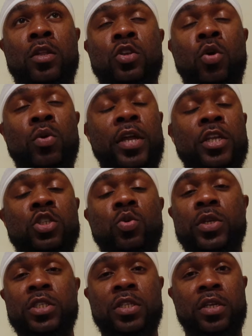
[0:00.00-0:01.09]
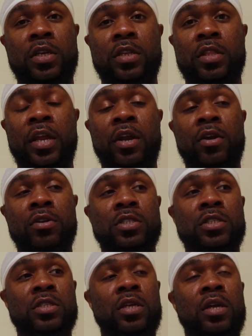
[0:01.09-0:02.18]
don't get it twisted.
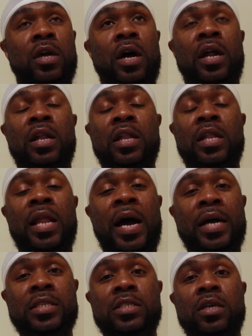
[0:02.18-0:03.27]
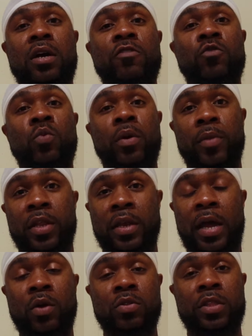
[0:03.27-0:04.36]
There's a lot of women
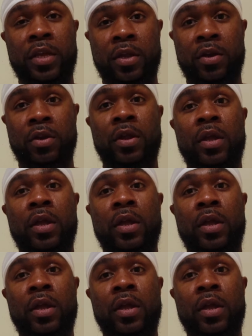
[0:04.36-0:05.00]
out there